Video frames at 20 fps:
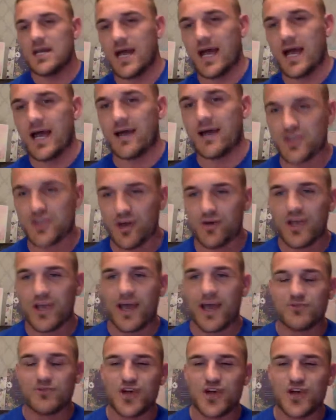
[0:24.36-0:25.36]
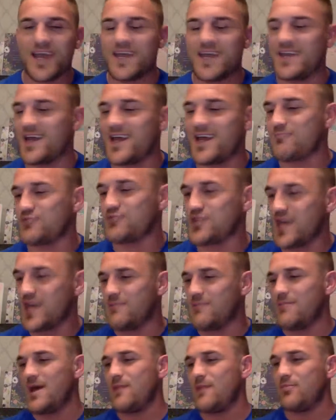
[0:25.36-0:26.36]
So yeah, I'm
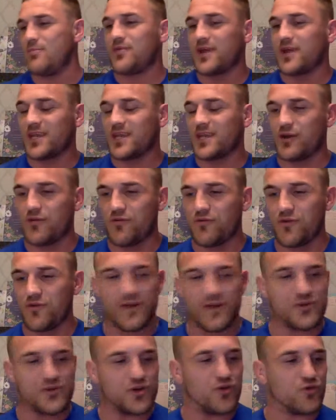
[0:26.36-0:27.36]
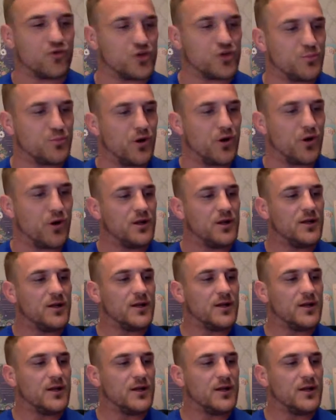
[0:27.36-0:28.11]
trying, mate. But thank you for the introduction, Paul.